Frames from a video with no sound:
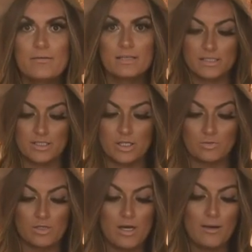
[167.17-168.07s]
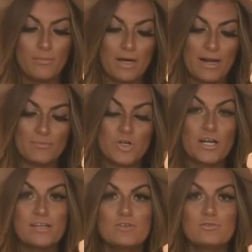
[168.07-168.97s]
because I don't, but I'm
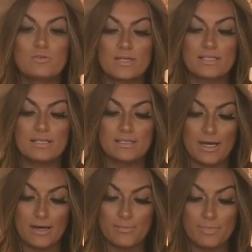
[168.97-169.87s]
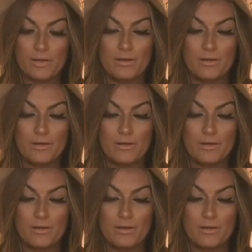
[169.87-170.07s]
trying to use the rest of this up,